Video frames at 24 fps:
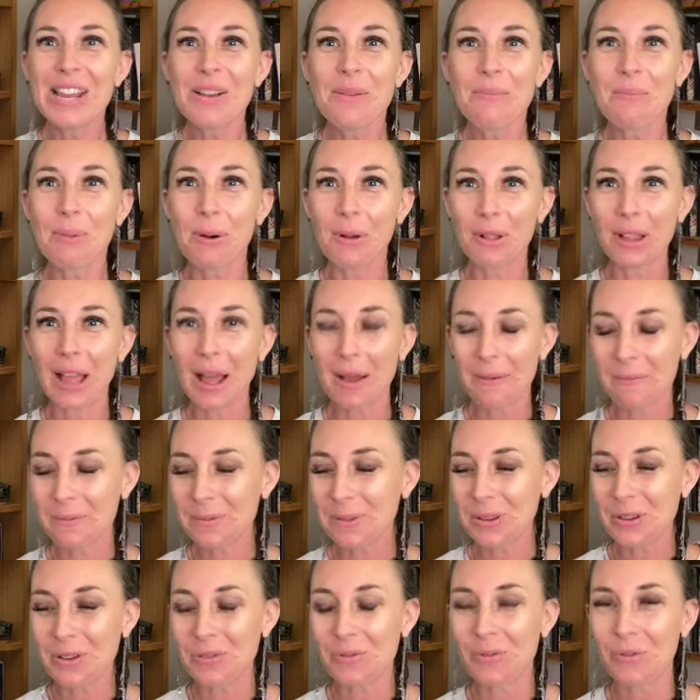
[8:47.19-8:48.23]
Pull up
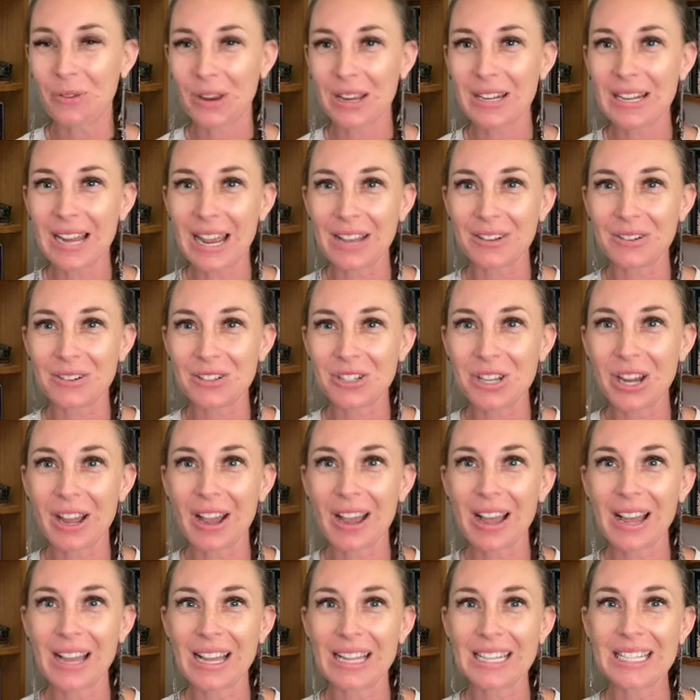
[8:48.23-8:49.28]
your free natal
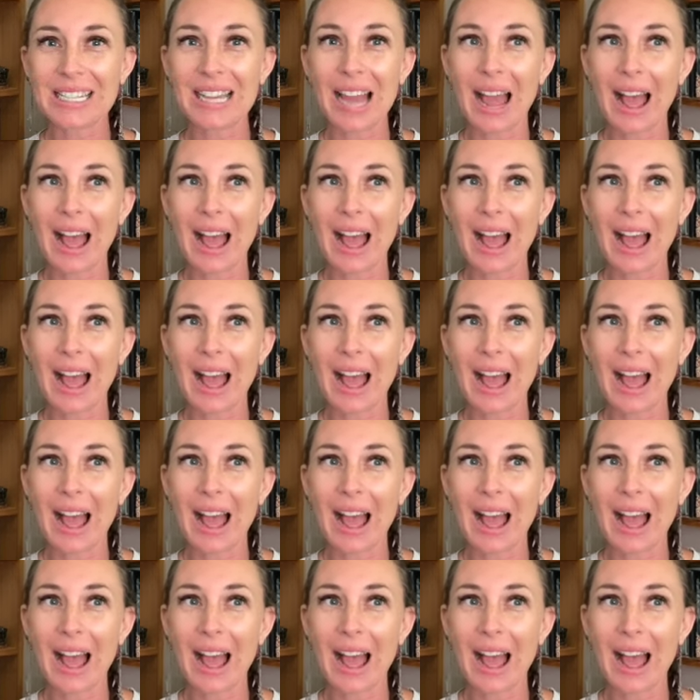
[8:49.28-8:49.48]
chart